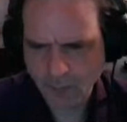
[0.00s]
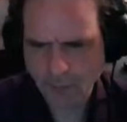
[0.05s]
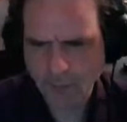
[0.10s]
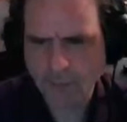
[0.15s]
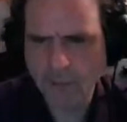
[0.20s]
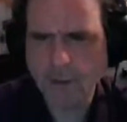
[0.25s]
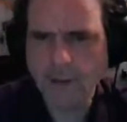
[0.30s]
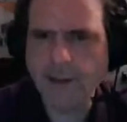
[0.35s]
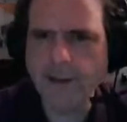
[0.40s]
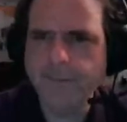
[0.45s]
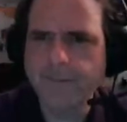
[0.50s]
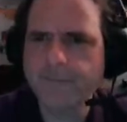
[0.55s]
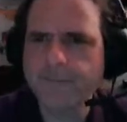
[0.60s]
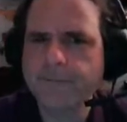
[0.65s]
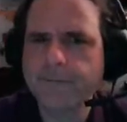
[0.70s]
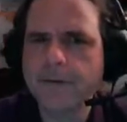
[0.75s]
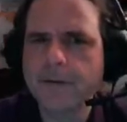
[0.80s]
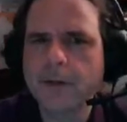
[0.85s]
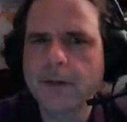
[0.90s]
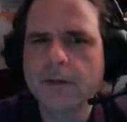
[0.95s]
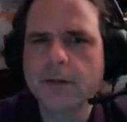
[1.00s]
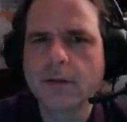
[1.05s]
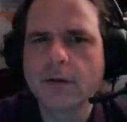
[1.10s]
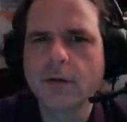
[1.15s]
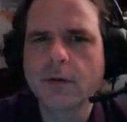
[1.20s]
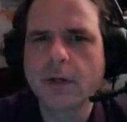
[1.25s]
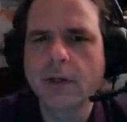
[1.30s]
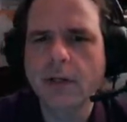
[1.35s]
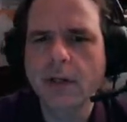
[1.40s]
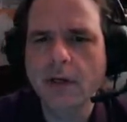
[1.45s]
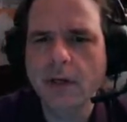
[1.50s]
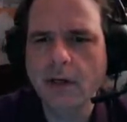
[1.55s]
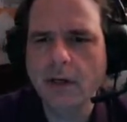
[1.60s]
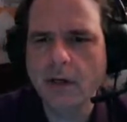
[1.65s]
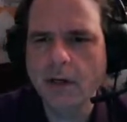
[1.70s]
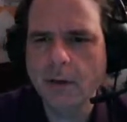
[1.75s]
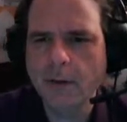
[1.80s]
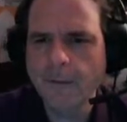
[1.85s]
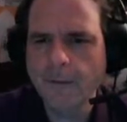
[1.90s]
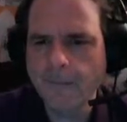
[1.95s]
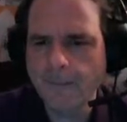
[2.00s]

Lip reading: Alright, let's go in here,